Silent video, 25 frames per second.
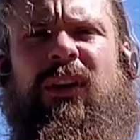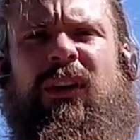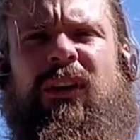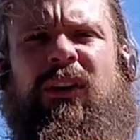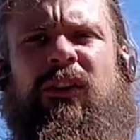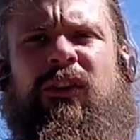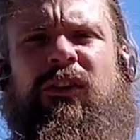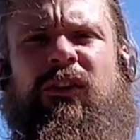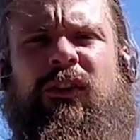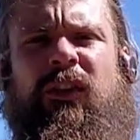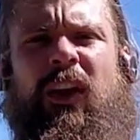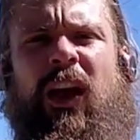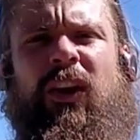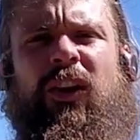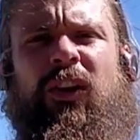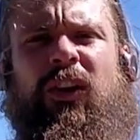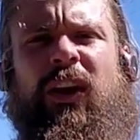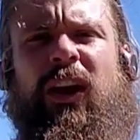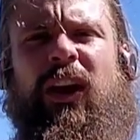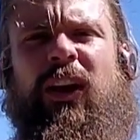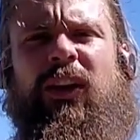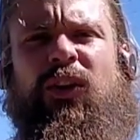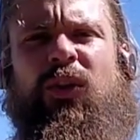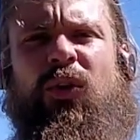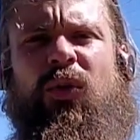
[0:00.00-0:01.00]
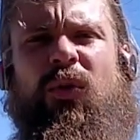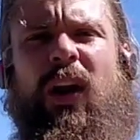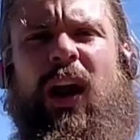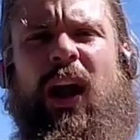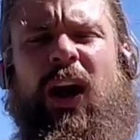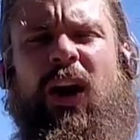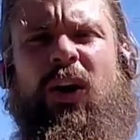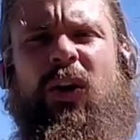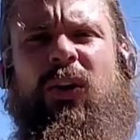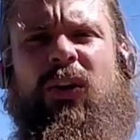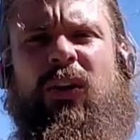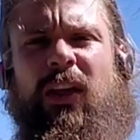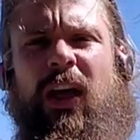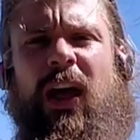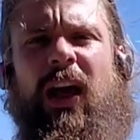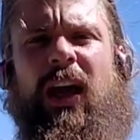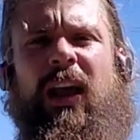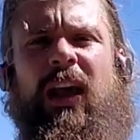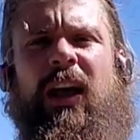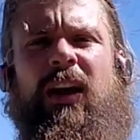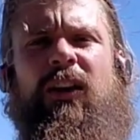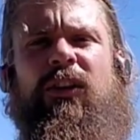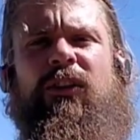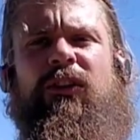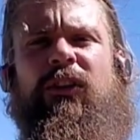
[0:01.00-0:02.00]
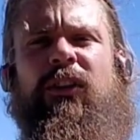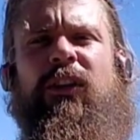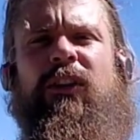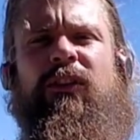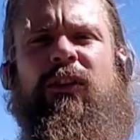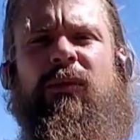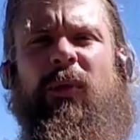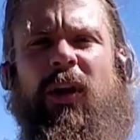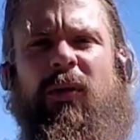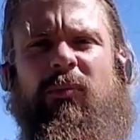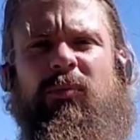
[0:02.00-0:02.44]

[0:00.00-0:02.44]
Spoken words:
settle and ground that energy into my